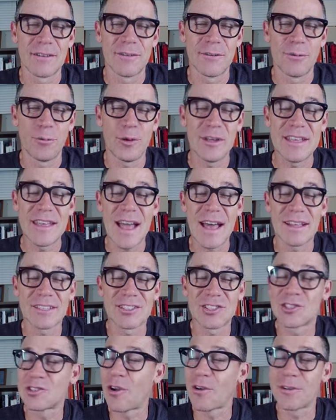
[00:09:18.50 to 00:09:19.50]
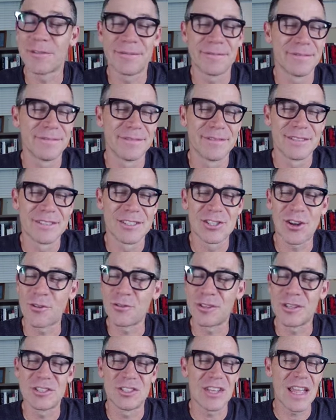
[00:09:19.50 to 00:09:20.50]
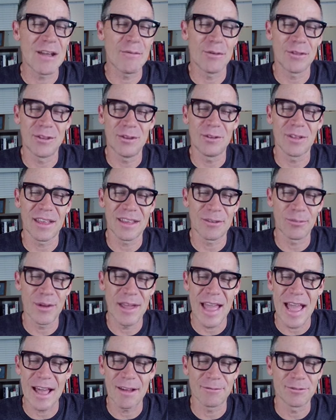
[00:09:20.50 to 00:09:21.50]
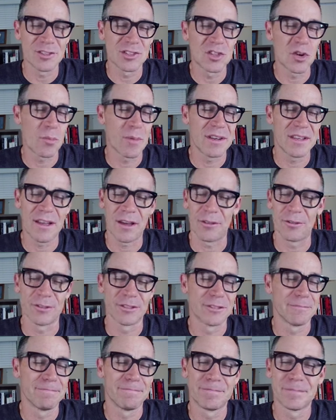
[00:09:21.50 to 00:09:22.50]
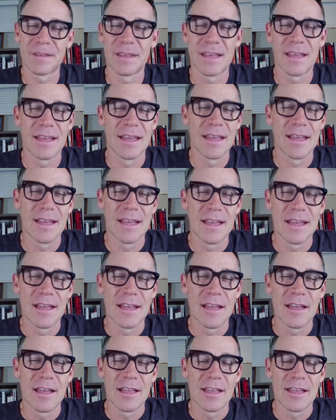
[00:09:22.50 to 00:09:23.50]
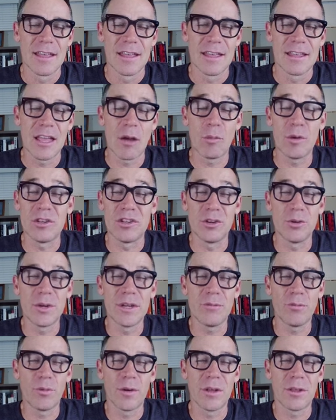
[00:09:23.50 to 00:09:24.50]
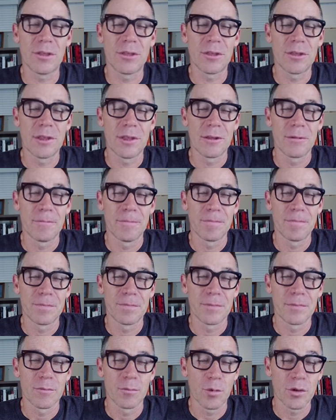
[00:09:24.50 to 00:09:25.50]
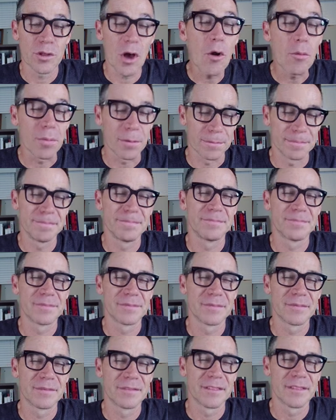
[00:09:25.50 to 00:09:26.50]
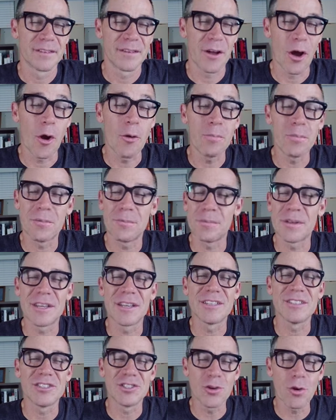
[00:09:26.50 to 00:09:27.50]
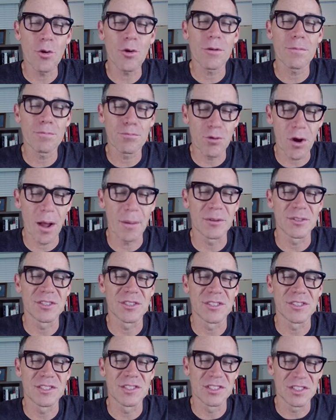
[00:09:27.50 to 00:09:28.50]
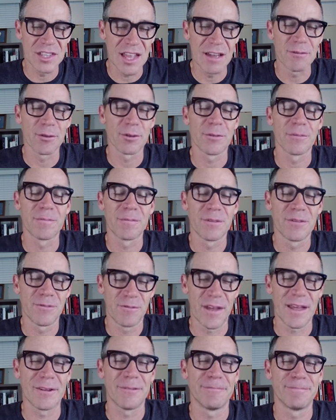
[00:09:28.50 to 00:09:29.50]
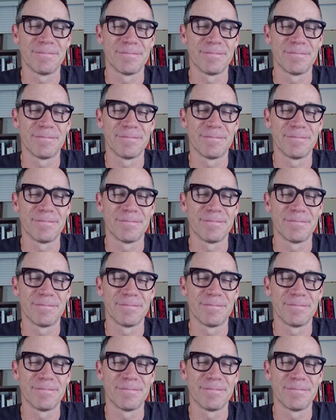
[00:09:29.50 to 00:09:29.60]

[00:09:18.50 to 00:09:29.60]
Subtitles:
we start this day with you like we have so many others. Yet we do it with hope. Hope because your promises never fail.